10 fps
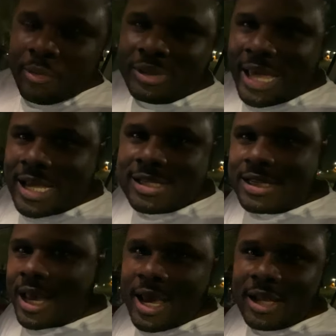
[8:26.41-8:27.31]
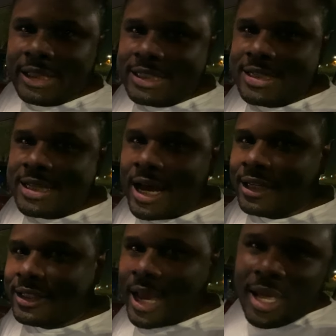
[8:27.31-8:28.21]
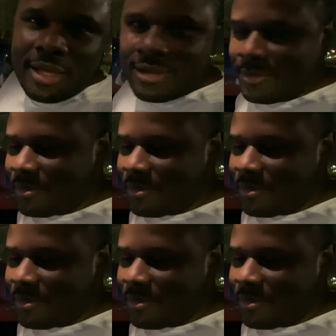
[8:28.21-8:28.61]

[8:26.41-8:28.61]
With that said, this is our day.